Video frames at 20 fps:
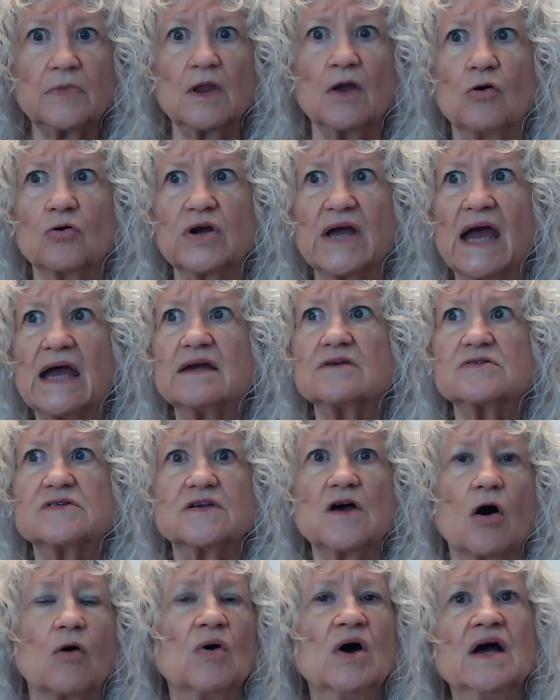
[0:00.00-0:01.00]
Okay,
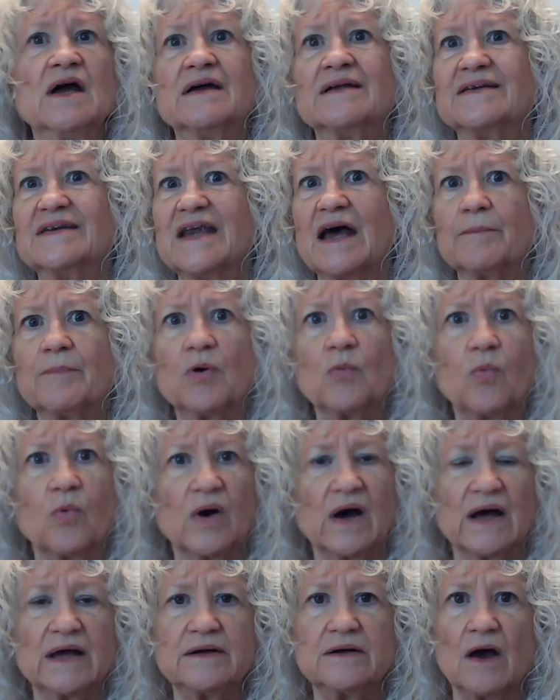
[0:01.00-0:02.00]
so number
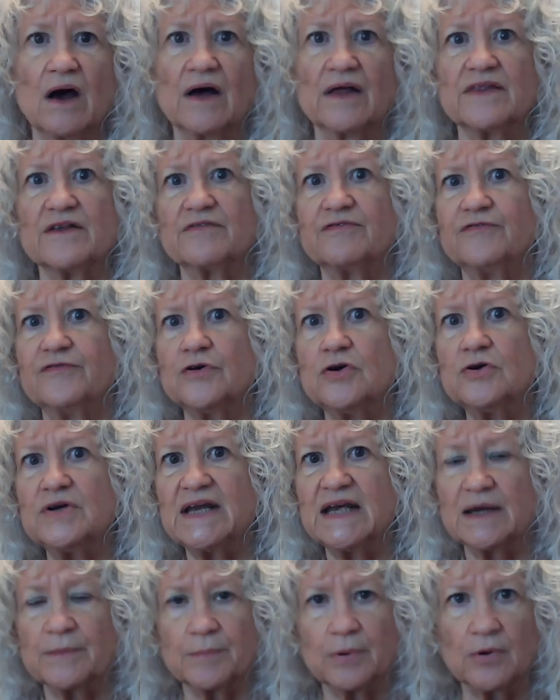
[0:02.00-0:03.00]
one on the food
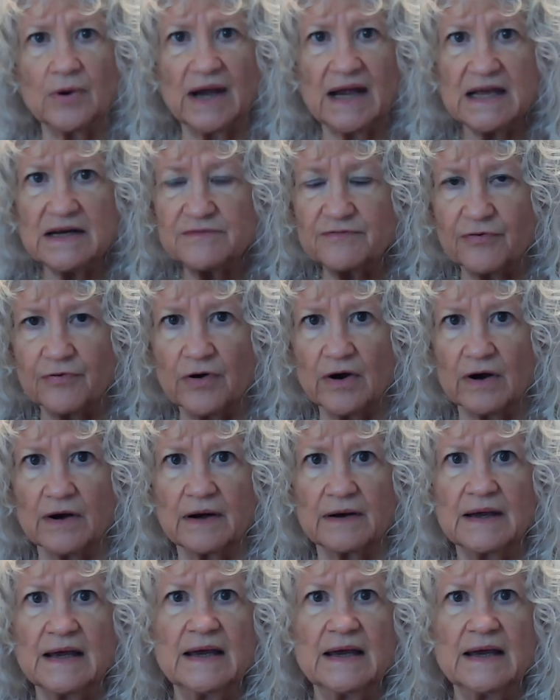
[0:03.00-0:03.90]
hit parade for